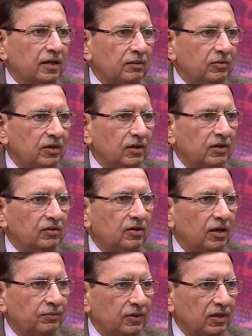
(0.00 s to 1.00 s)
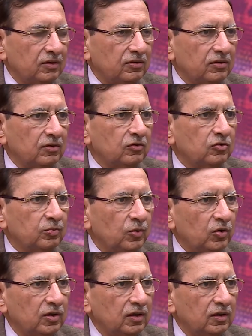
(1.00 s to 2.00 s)
diabetes, hypertension,
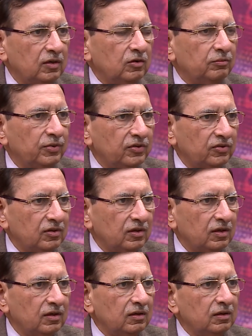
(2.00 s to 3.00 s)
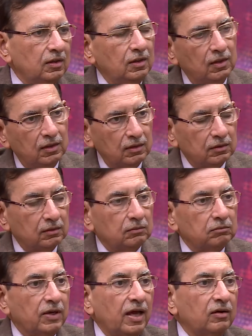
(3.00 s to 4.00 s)
smoking, obesity,
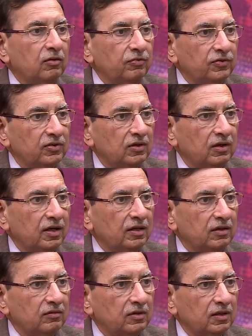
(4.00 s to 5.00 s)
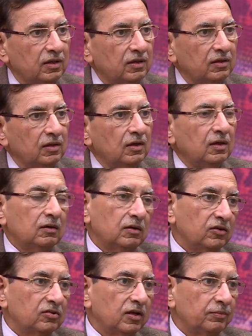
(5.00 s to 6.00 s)
um, lack of physical activity,
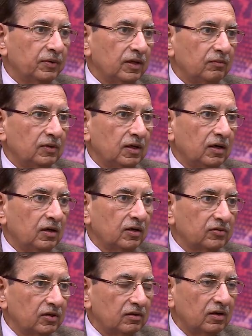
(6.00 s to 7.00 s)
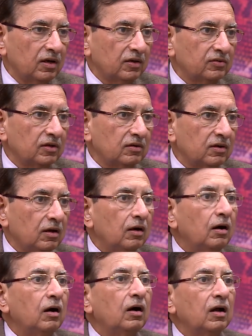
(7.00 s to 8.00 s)
dyslipidemia, etc.,
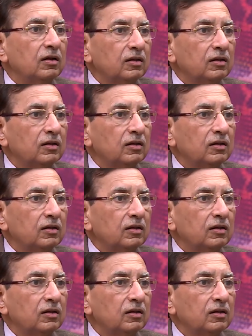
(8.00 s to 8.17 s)
etc., are